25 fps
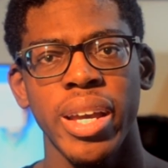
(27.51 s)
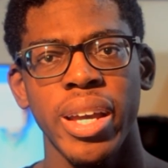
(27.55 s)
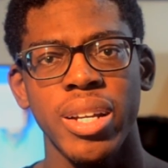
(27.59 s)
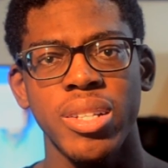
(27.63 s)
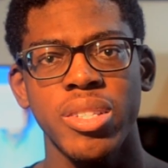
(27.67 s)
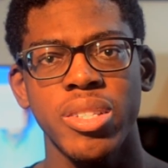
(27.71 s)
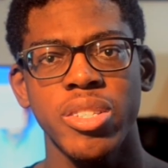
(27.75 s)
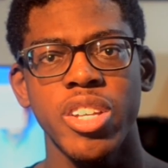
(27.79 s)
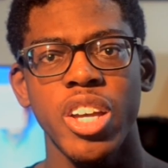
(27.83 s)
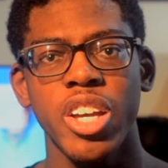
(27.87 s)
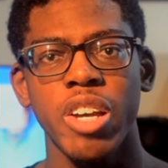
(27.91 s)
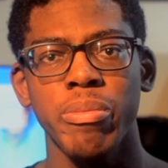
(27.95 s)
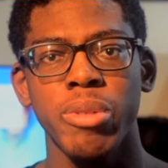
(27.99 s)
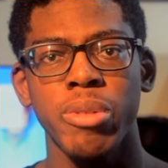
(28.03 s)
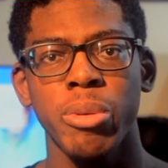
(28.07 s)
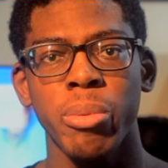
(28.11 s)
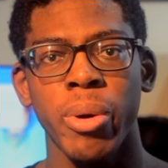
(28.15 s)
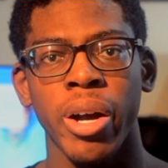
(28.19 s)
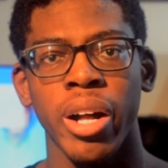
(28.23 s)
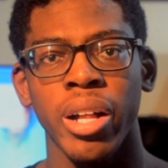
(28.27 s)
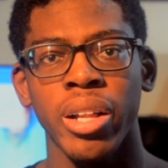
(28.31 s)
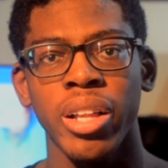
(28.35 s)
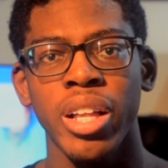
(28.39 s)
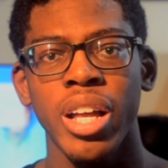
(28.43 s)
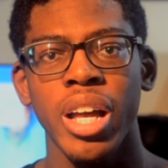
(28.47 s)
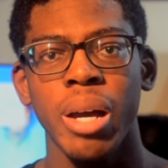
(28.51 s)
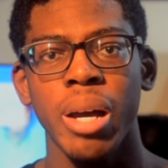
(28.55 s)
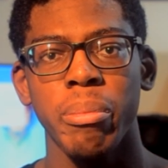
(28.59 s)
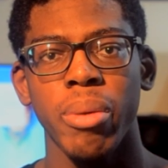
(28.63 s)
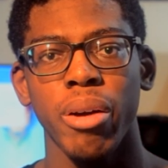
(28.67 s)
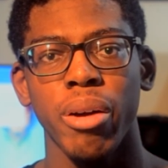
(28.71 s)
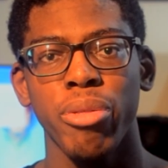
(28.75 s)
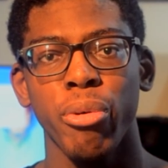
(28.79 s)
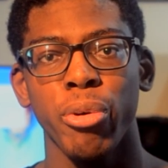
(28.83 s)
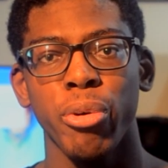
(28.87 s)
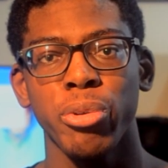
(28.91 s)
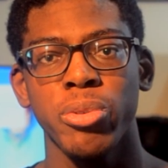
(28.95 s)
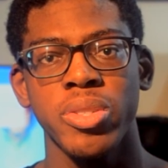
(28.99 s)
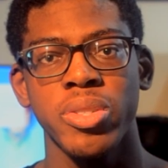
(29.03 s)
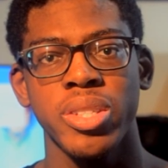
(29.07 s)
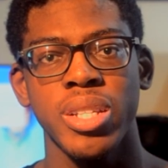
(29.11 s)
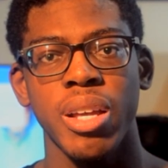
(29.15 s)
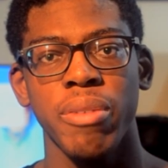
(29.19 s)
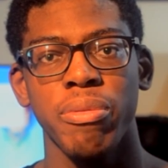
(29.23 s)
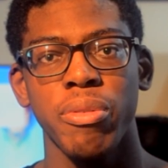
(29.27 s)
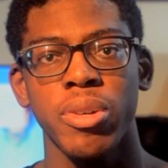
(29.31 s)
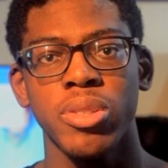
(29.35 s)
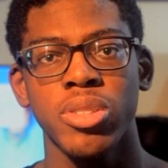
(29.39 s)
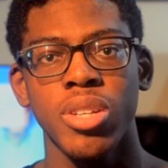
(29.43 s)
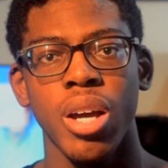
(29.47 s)
It served me well, but I thought it was
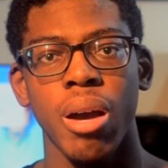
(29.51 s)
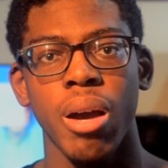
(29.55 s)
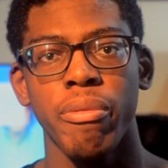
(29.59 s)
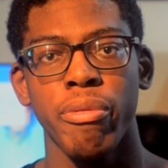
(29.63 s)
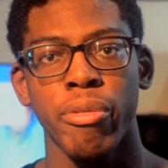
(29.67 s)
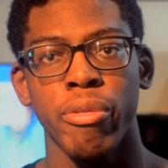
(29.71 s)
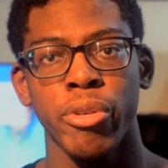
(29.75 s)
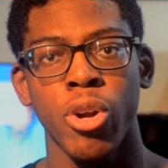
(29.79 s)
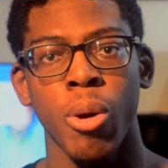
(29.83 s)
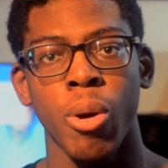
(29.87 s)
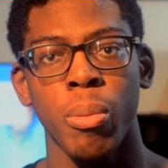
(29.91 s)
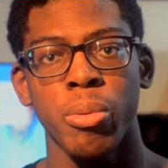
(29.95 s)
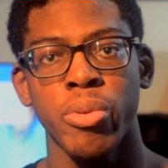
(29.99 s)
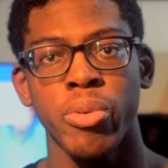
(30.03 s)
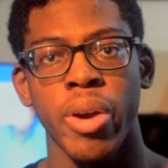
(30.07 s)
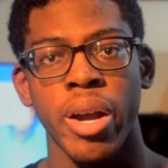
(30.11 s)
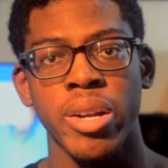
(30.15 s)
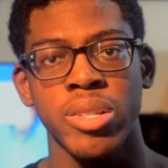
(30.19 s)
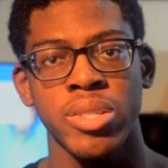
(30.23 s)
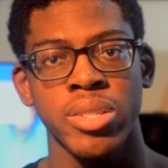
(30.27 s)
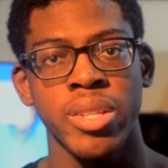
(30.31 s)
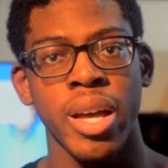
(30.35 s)
definitely time for an upgrade.